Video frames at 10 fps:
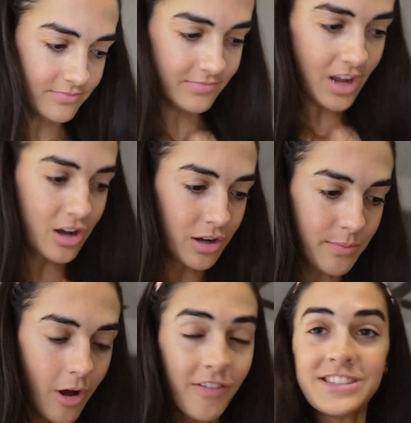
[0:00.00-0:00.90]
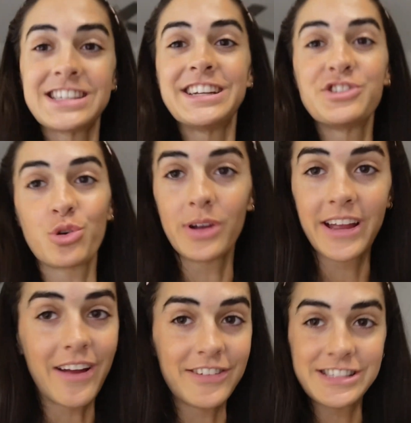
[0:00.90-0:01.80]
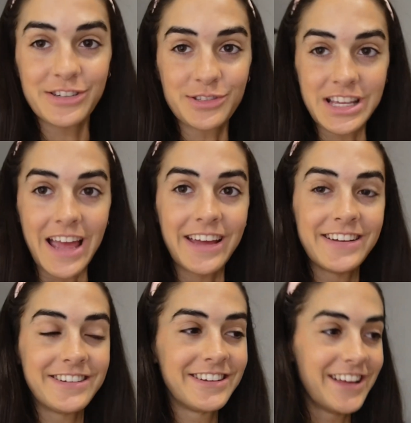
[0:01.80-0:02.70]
obviously enjoying every single day.